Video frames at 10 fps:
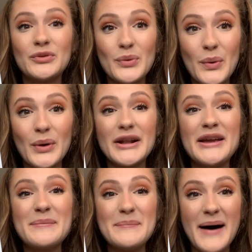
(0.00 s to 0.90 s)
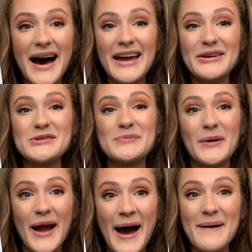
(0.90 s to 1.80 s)
40 miles
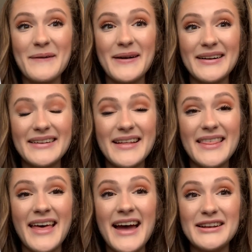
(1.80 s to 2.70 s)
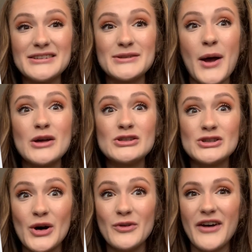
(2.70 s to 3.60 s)
per hour. That is
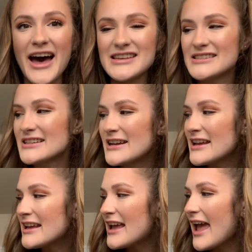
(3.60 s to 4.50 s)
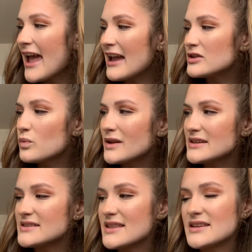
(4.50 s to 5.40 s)
so fast. And what
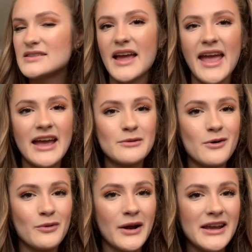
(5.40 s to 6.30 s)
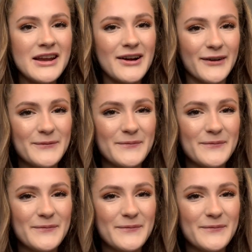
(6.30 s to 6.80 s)
is this animal right here?